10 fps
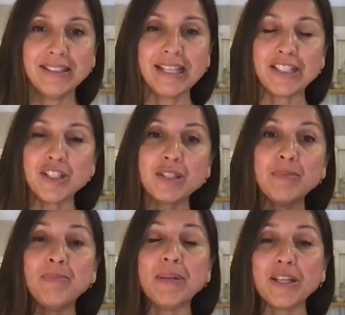like, just
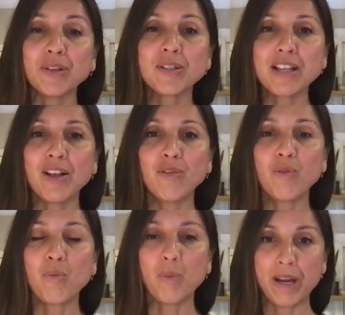meet yourself
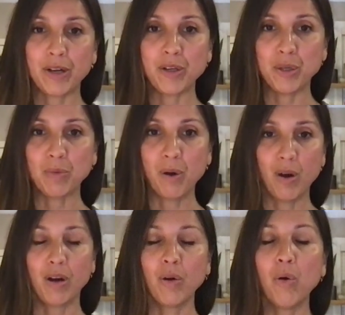where you are.